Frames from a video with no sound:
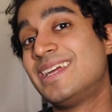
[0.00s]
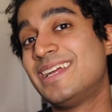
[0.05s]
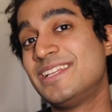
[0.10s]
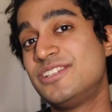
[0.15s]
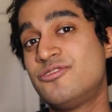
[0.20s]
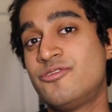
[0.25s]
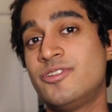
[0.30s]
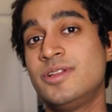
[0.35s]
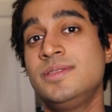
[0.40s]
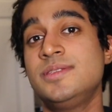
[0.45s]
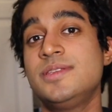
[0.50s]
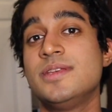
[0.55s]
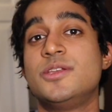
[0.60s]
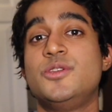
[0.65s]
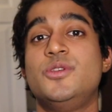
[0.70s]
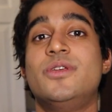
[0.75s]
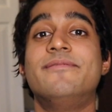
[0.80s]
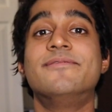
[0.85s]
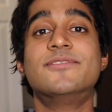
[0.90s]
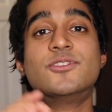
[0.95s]
hedge funds,
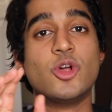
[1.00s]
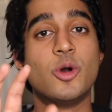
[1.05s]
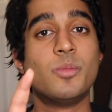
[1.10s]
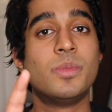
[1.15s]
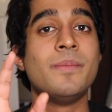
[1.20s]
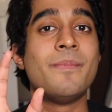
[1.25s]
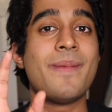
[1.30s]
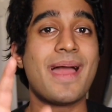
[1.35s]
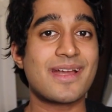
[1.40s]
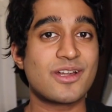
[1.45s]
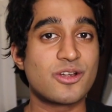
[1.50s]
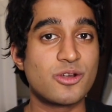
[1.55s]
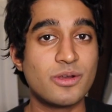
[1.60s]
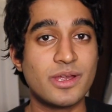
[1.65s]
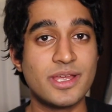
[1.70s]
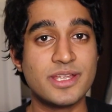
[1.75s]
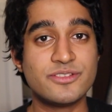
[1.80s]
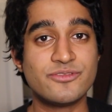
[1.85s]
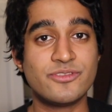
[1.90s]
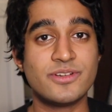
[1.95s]
you have global macro
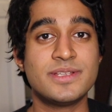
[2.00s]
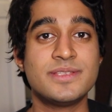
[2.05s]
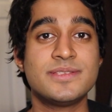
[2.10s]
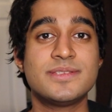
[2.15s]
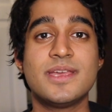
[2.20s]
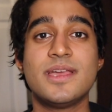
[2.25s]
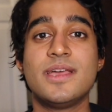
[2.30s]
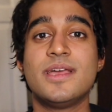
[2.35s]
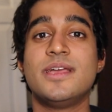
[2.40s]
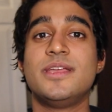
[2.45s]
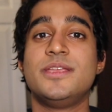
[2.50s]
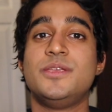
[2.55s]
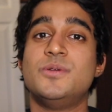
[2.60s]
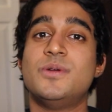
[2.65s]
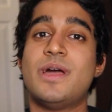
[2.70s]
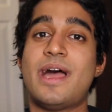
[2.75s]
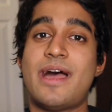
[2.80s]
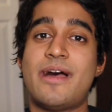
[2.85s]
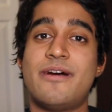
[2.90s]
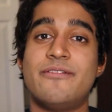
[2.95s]
hedge funds,
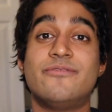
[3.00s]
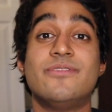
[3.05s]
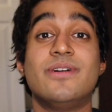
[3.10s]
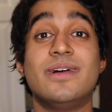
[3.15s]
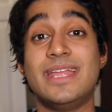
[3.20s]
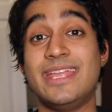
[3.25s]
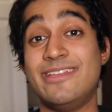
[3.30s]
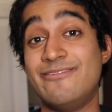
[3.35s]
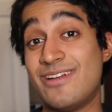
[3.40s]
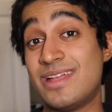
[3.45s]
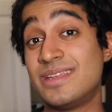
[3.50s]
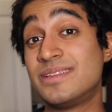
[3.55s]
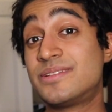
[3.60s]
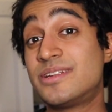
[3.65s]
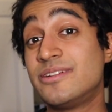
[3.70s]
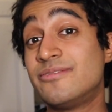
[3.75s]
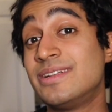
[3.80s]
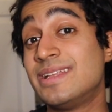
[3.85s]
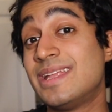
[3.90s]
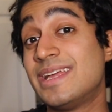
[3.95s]
you have
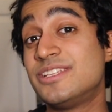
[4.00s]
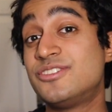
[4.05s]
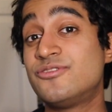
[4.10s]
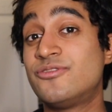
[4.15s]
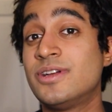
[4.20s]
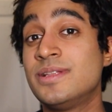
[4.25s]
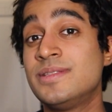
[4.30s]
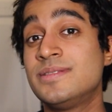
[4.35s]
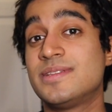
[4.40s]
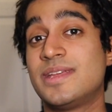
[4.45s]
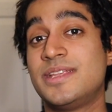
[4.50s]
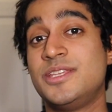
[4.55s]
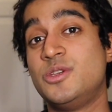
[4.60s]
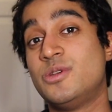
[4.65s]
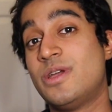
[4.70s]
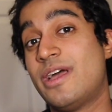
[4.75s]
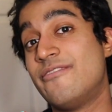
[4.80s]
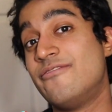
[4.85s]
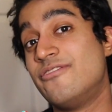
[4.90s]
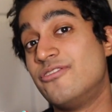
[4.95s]
event-driven hedge funds, and
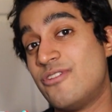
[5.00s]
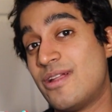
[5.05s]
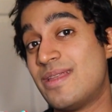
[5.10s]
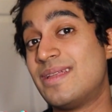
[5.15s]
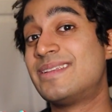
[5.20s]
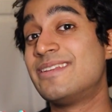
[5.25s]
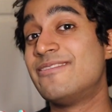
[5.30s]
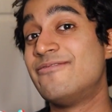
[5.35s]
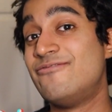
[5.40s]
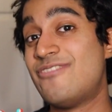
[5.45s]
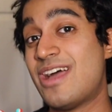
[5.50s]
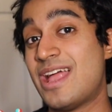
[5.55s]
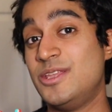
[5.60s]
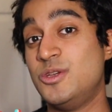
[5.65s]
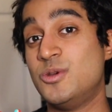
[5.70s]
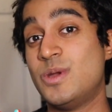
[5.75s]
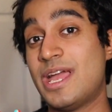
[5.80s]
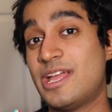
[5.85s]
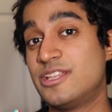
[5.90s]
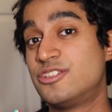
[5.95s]
you have relative
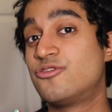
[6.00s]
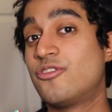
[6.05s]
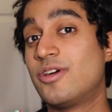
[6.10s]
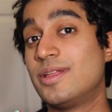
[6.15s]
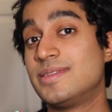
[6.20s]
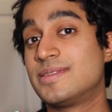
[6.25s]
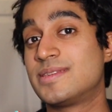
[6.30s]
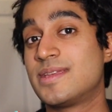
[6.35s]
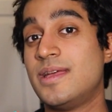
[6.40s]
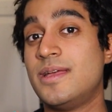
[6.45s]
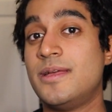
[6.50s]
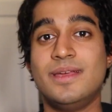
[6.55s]
value hedge funds.